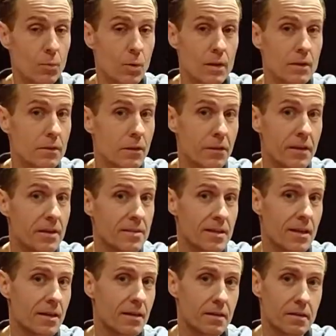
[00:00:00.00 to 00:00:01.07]
One of the things
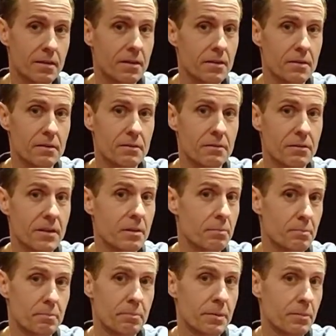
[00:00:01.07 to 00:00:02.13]
I think
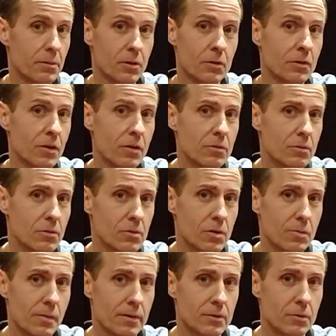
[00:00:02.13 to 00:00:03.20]
people don't know
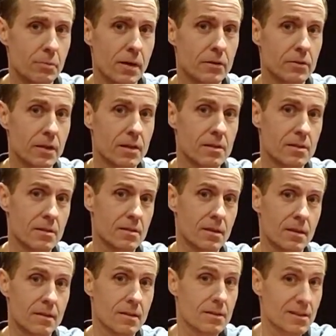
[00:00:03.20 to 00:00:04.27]
so much about is
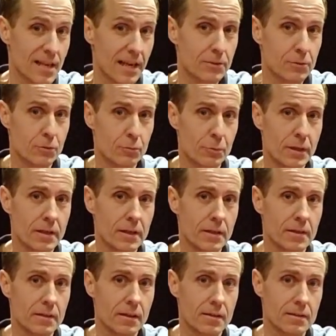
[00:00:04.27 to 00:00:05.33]
the selective
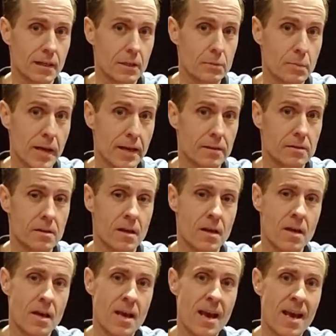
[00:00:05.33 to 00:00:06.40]
breeding that takes place,
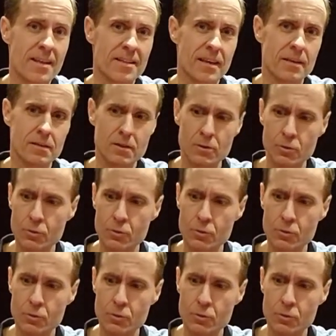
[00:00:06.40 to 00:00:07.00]
and that